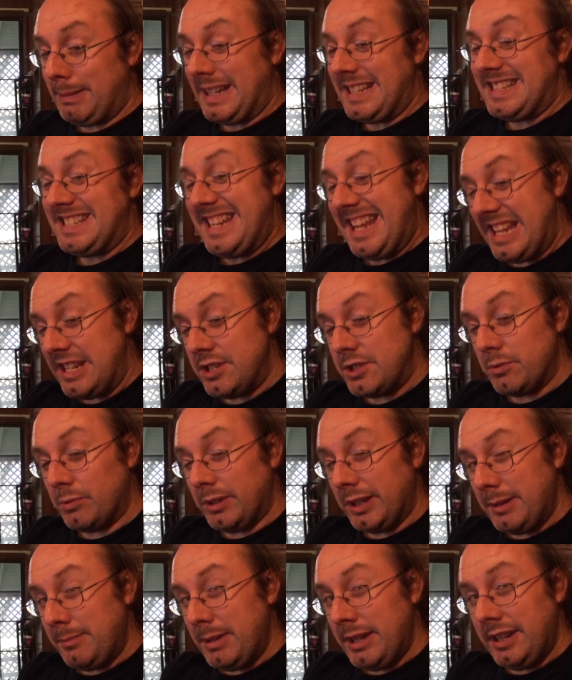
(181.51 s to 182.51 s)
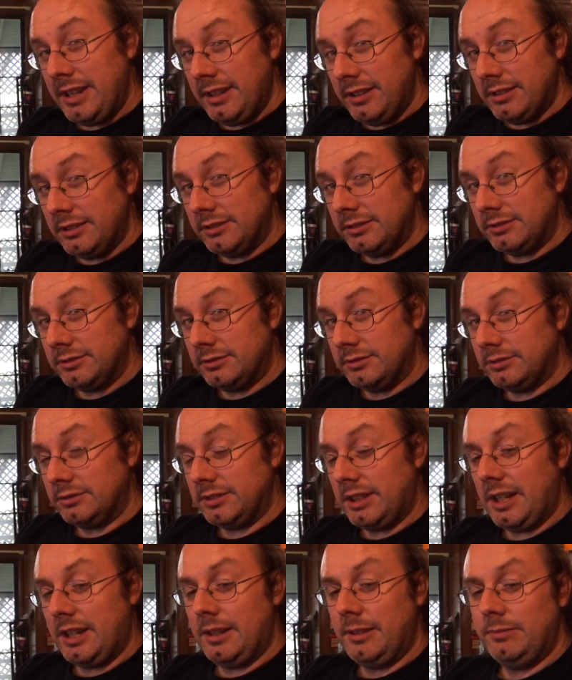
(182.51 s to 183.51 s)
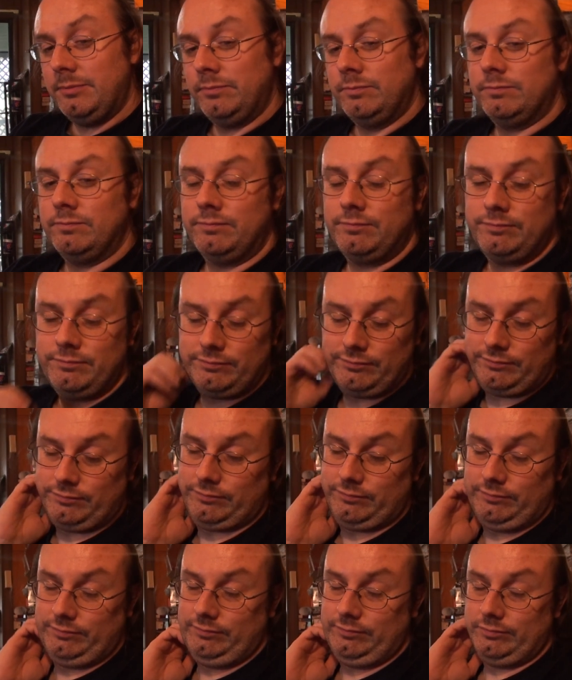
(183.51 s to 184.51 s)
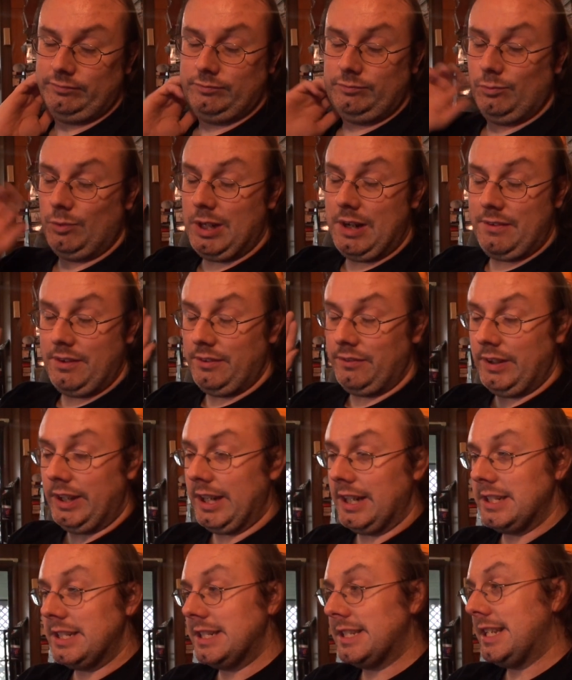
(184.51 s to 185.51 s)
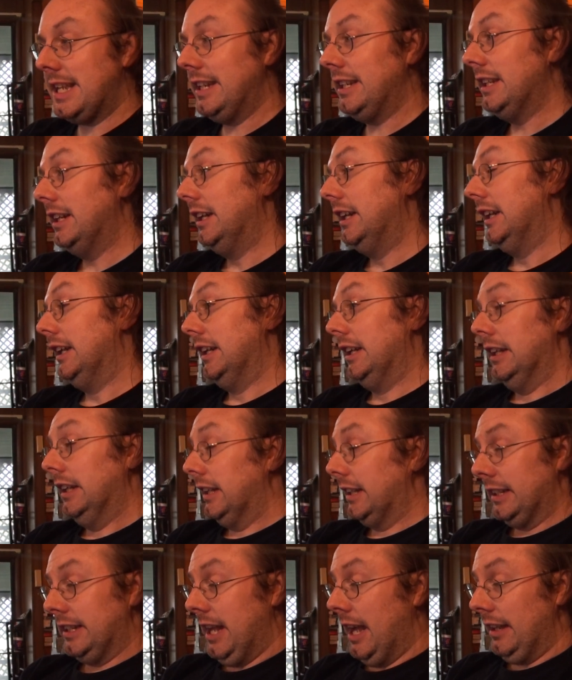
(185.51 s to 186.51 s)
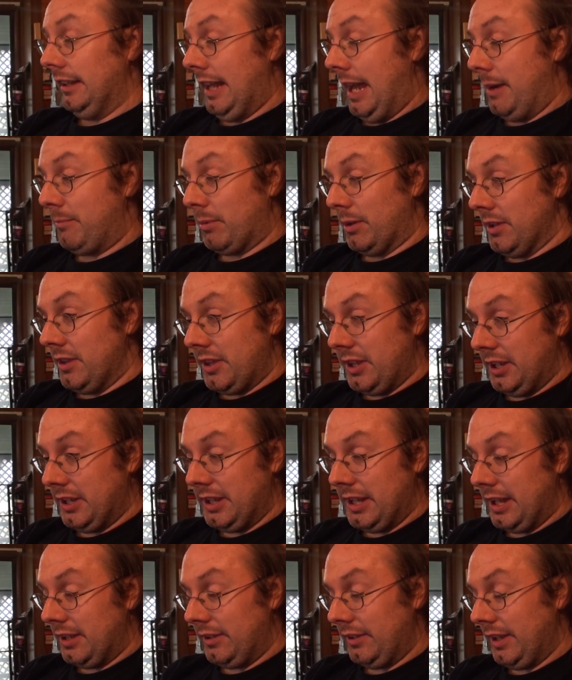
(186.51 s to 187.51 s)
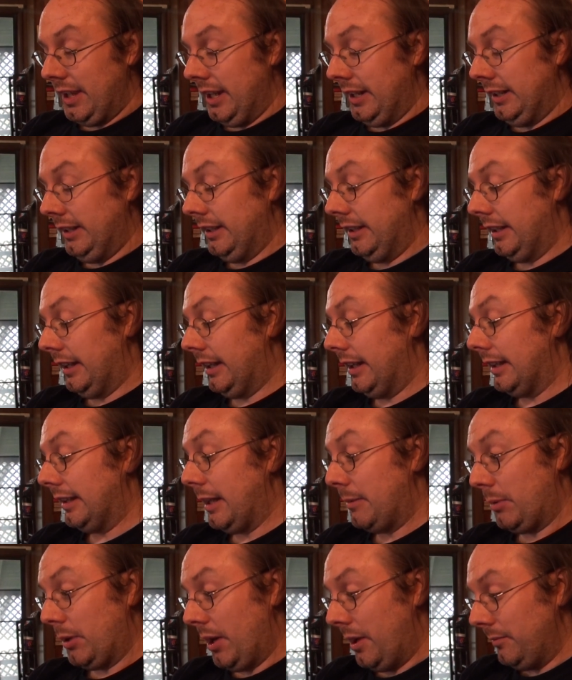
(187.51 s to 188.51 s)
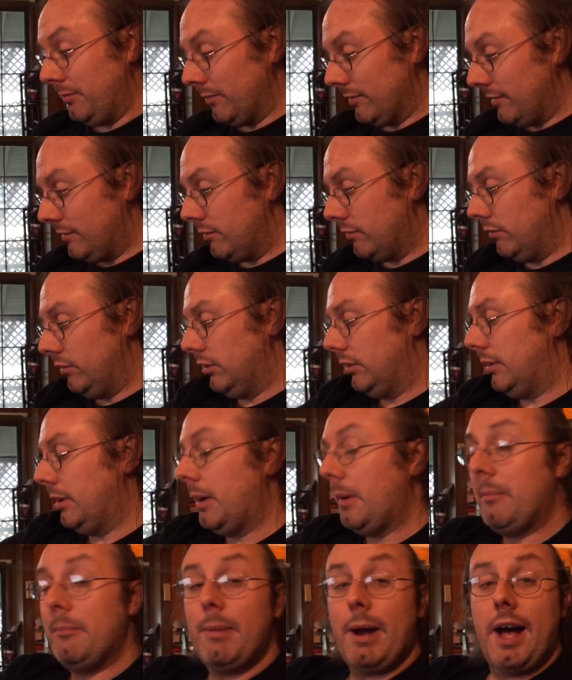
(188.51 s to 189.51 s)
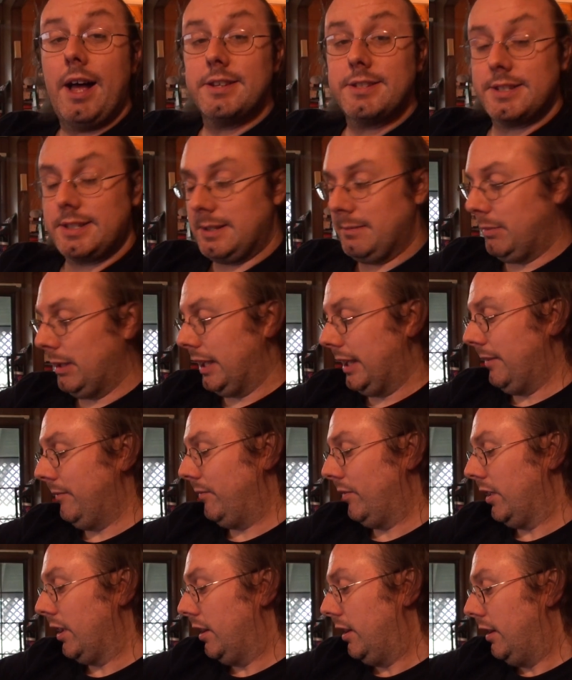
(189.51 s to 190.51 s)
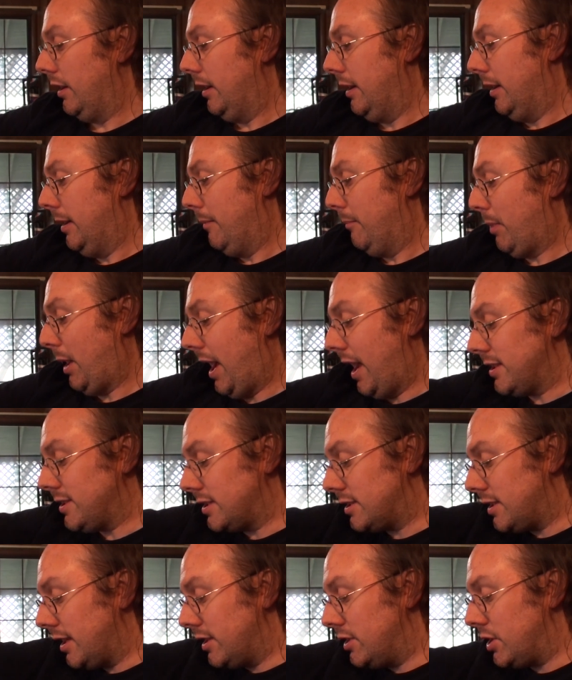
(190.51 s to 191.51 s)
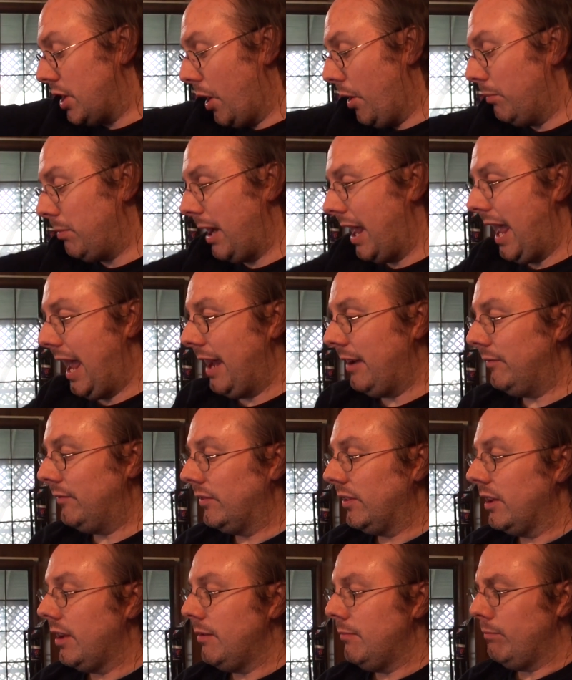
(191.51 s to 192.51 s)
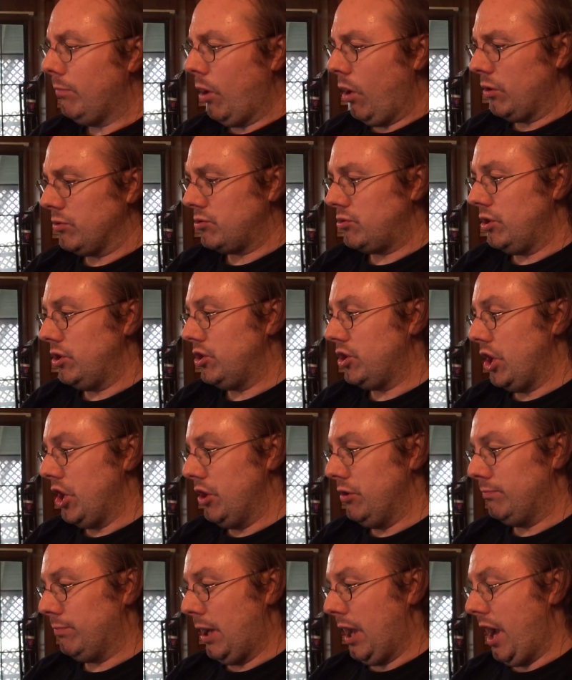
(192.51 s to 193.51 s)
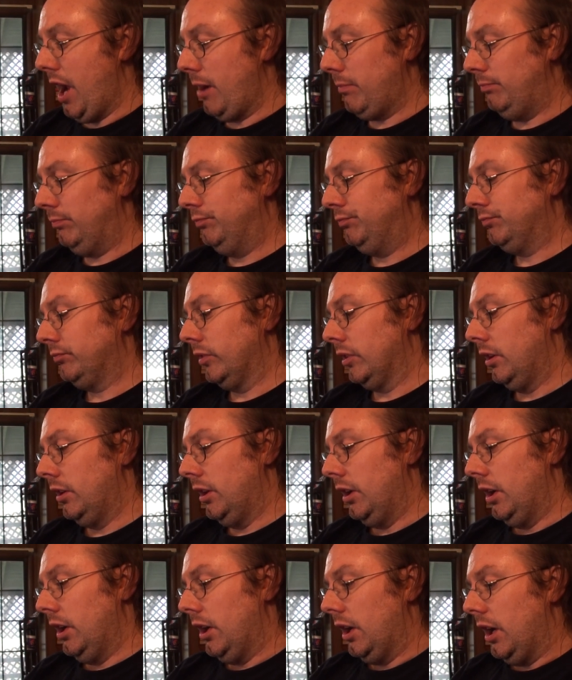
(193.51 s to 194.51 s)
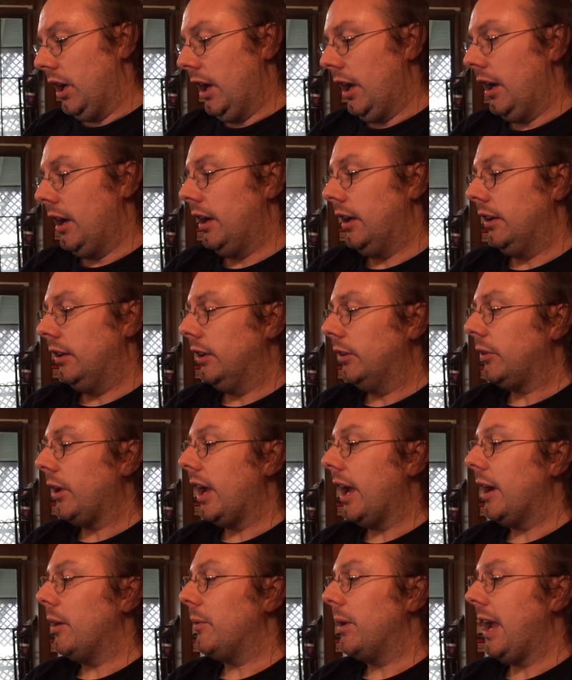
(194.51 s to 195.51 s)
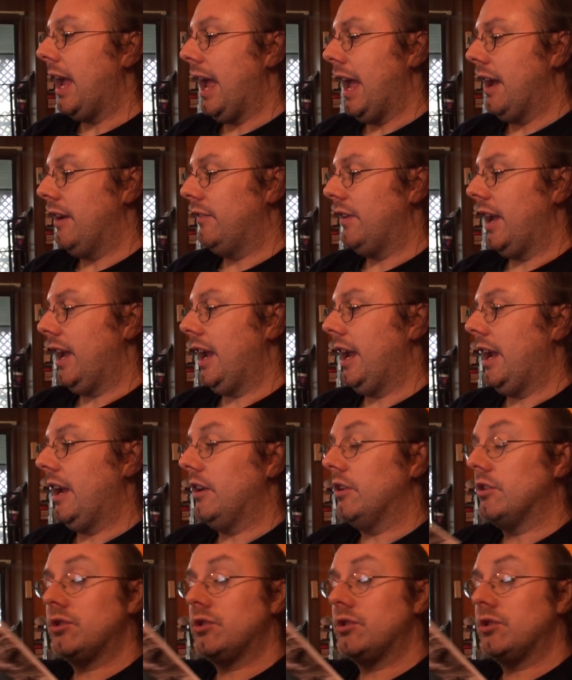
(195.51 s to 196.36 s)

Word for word: potentially be um, whatever the fuck I just said. Not Labyrinth, the other thing. Uh, Leprechaun? Possibly. Pasta doble. Pasta doble! Uh, okay, we have a